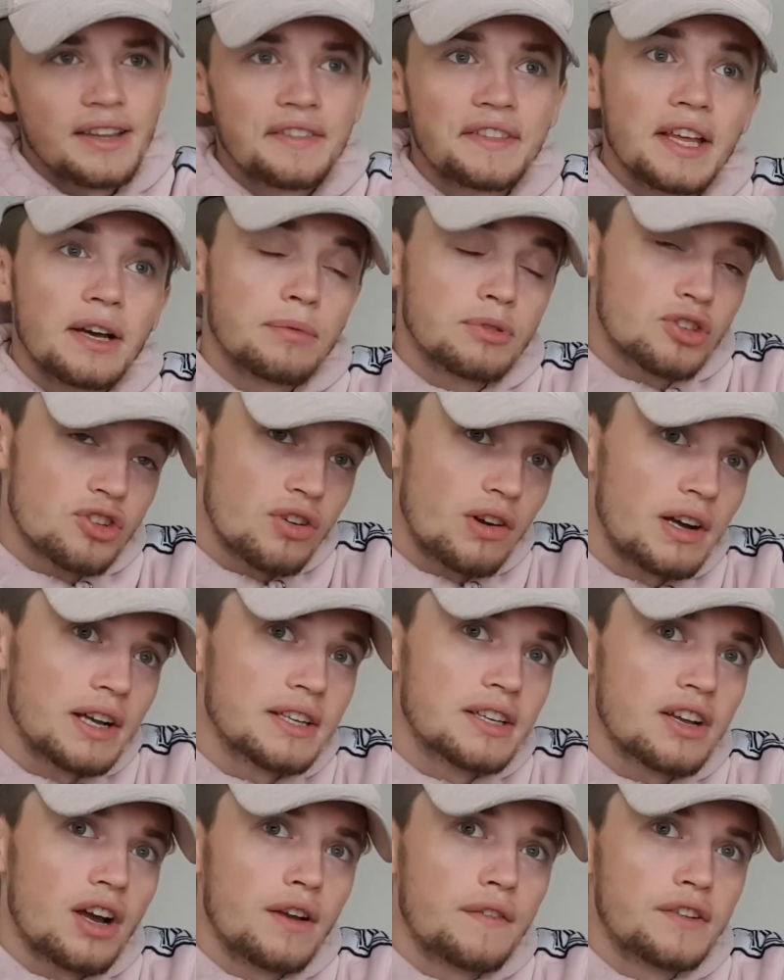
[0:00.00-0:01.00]
They'll try
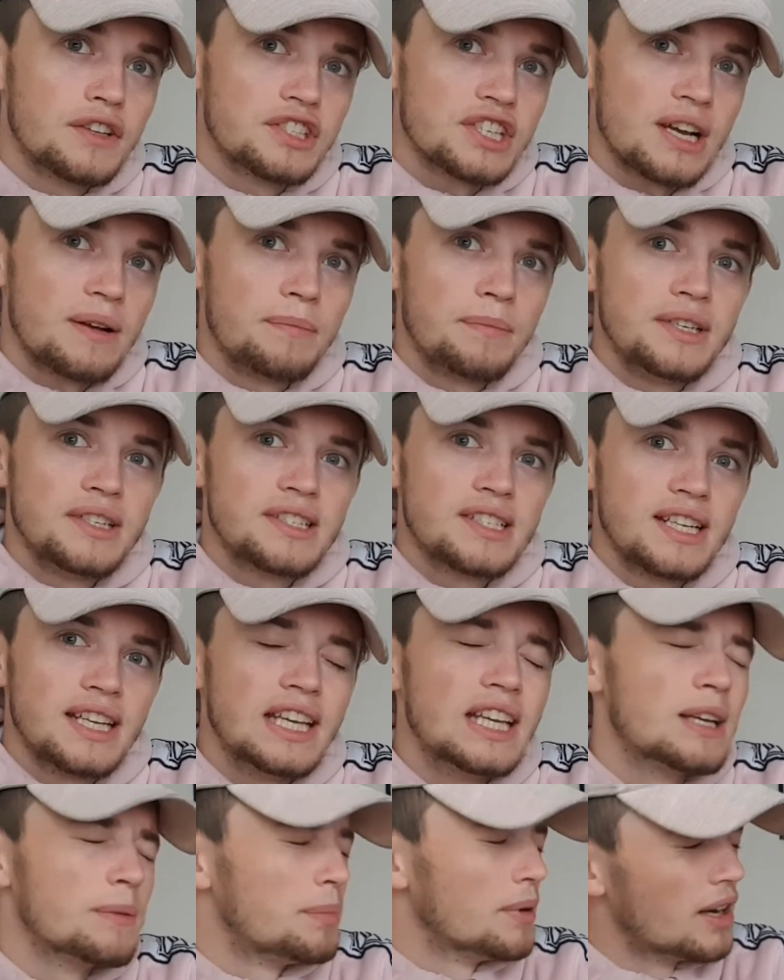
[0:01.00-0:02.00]
go for the Champions
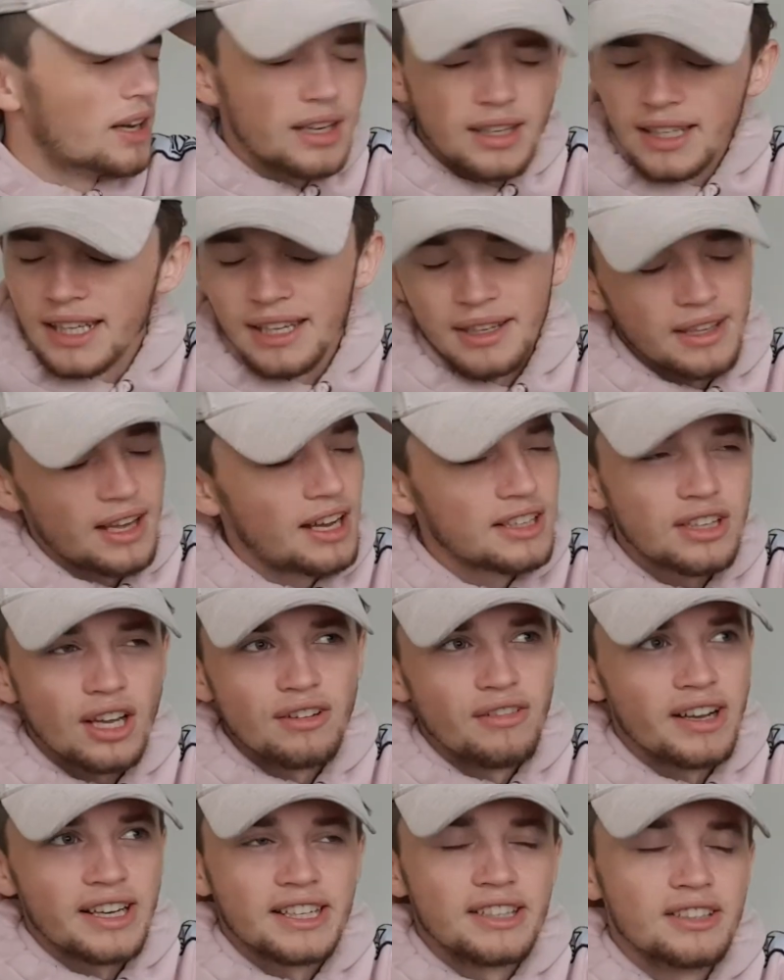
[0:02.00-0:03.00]
League, but I
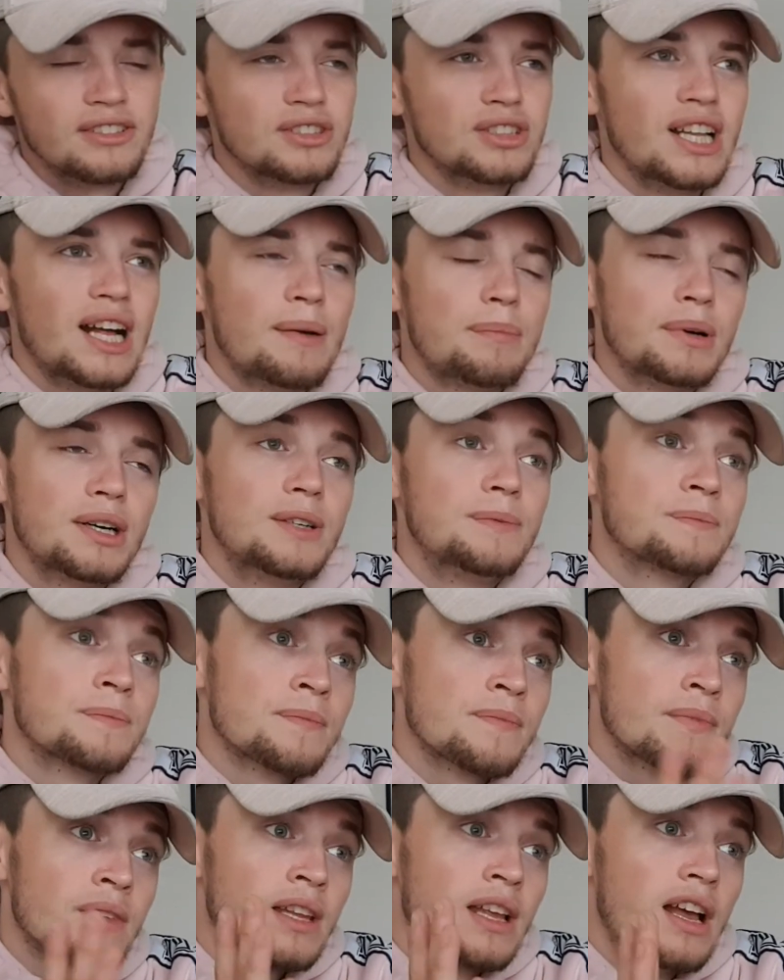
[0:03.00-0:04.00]
don't reckon they'll do that. But
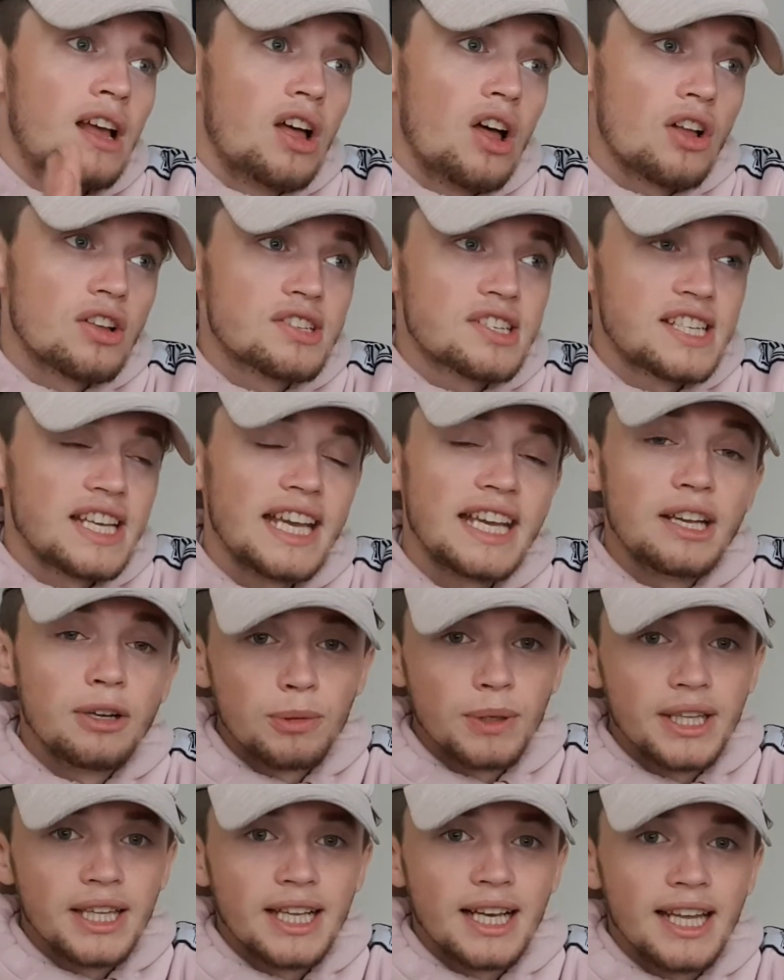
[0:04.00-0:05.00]
City will
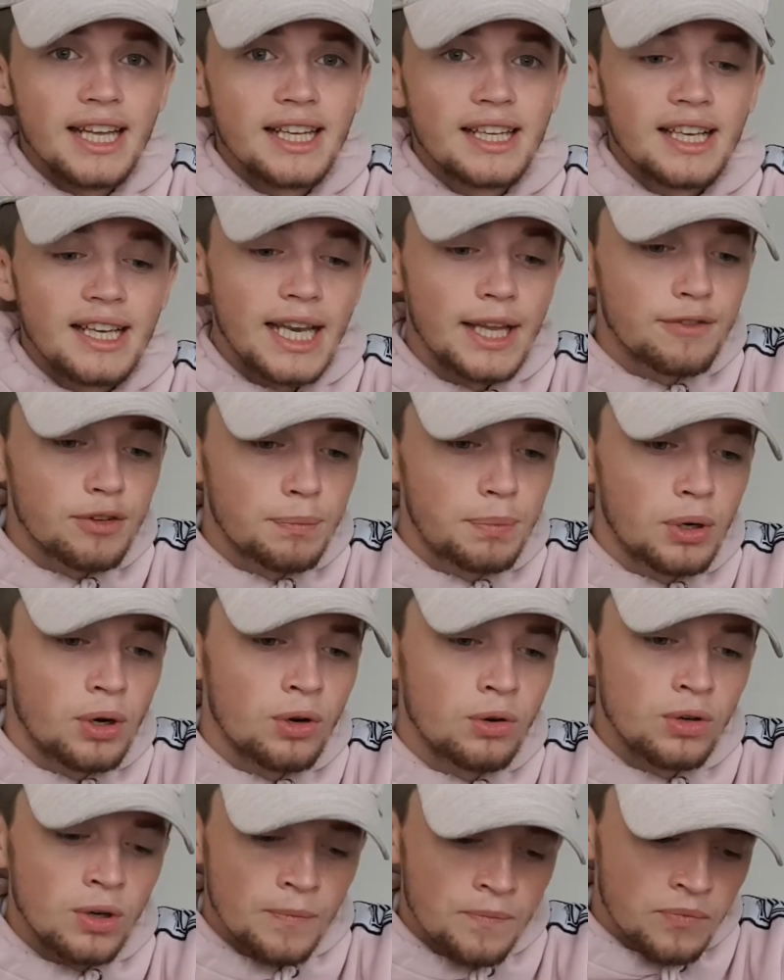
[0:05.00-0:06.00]
win the league.
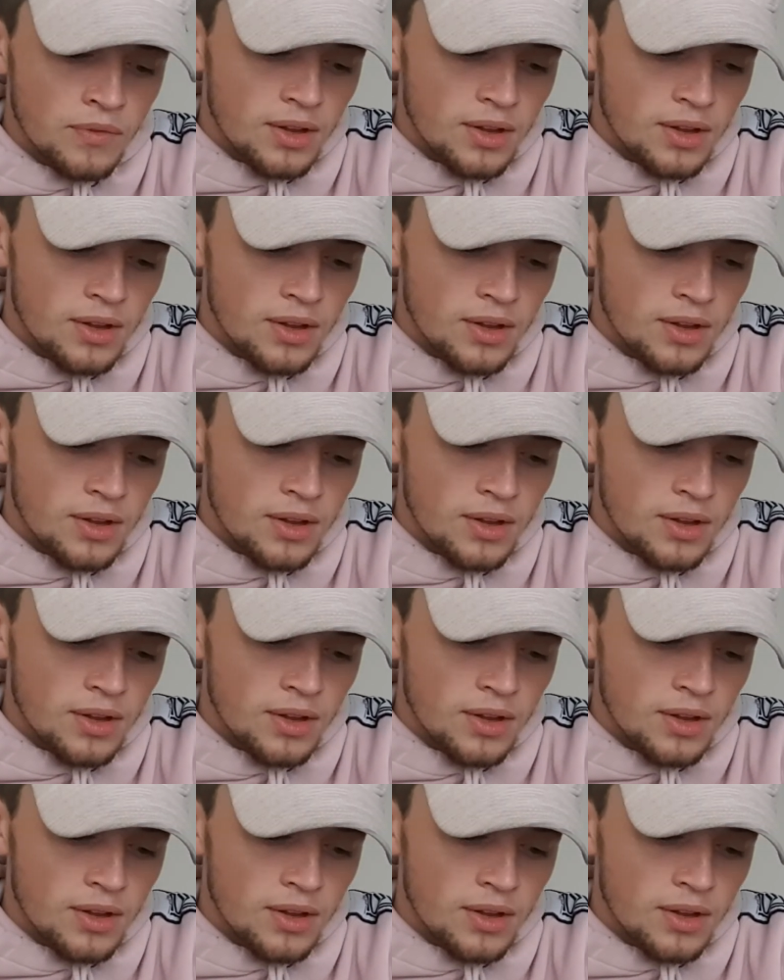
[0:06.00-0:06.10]
Liverpool,